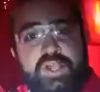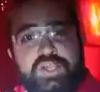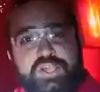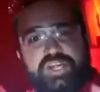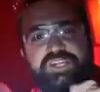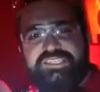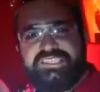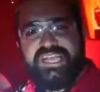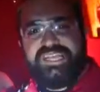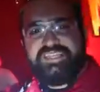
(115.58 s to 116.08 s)

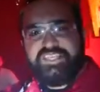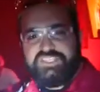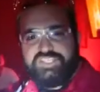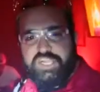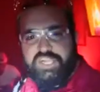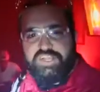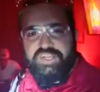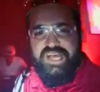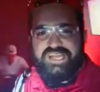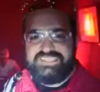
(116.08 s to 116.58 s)
Looks like the
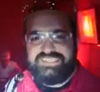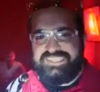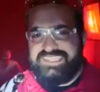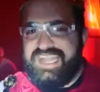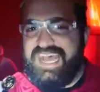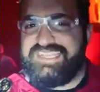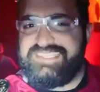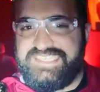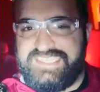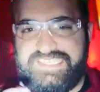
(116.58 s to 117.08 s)
Juggernaut did
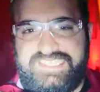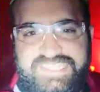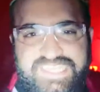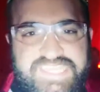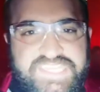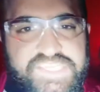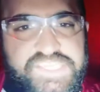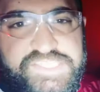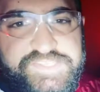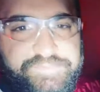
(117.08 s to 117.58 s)
not
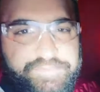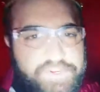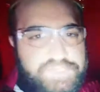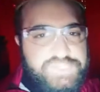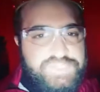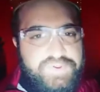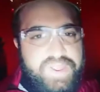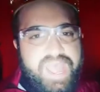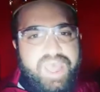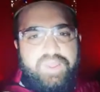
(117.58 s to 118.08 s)
succeed in this
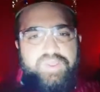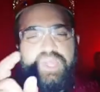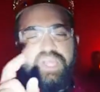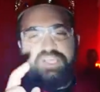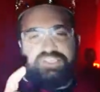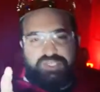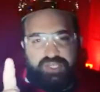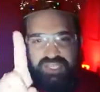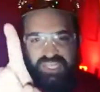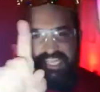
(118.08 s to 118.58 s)
first round,
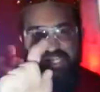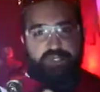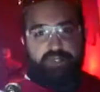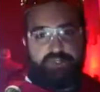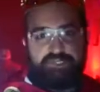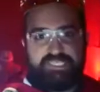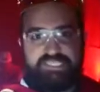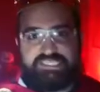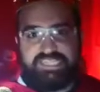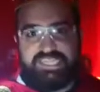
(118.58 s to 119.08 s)
so he
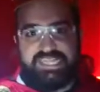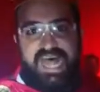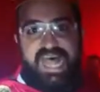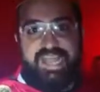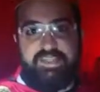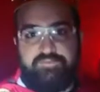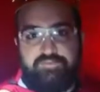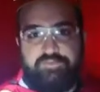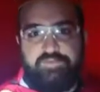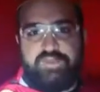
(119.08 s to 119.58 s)
loses a
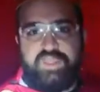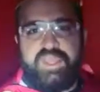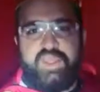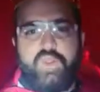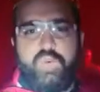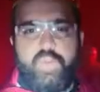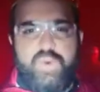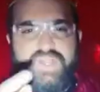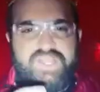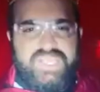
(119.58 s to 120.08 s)
life.
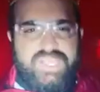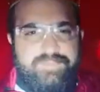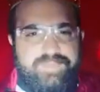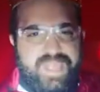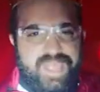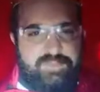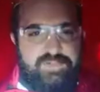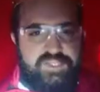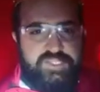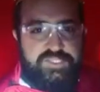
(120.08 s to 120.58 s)
Will he
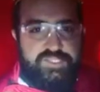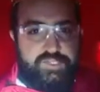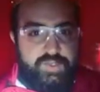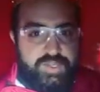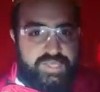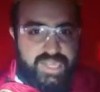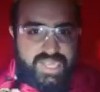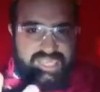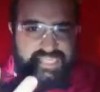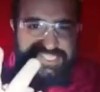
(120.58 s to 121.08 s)
be able to
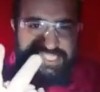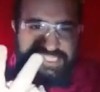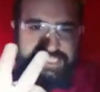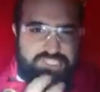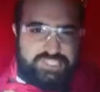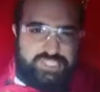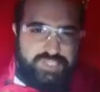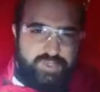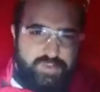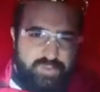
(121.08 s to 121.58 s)
do it in
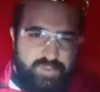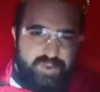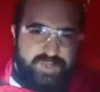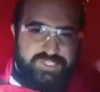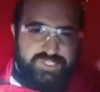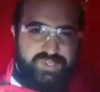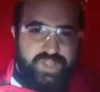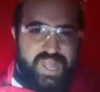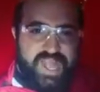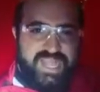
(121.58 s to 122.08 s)
just two
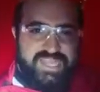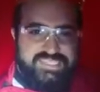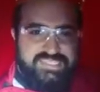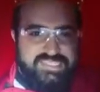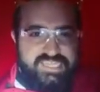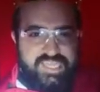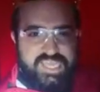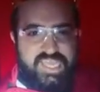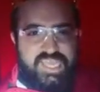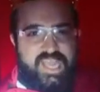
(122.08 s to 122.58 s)
more
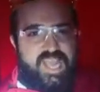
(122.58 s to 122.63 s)
tries?